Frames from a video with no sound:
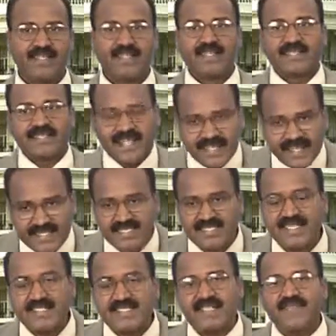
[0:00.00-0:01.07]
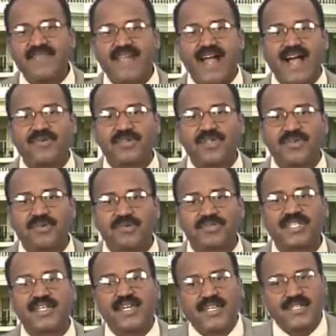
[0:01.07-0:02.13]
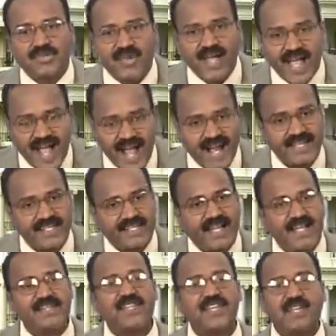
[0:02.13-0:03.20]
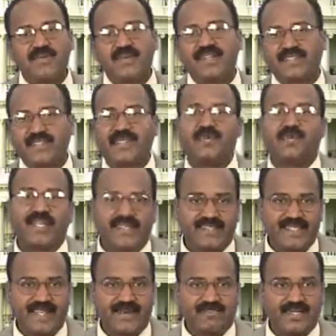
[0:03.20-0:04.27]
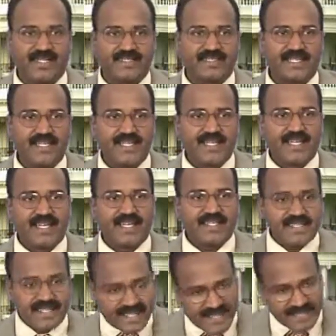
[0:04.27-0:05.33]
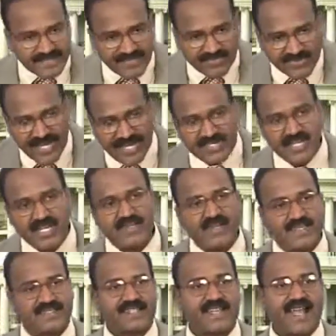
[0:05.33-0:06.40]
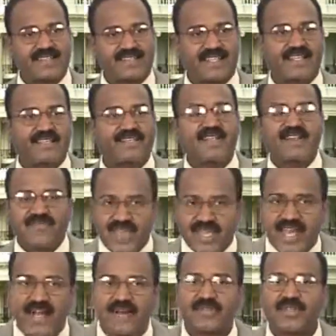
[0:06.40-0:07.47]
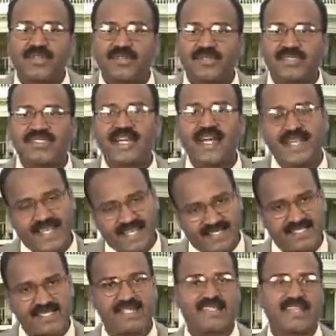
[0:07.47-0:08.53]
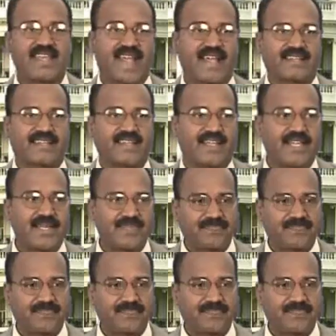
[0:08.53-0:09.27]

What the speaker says: Then extension we have to use to add continuous UDC numbers. In the case of continuous classes, we have to use the extension auxiliary.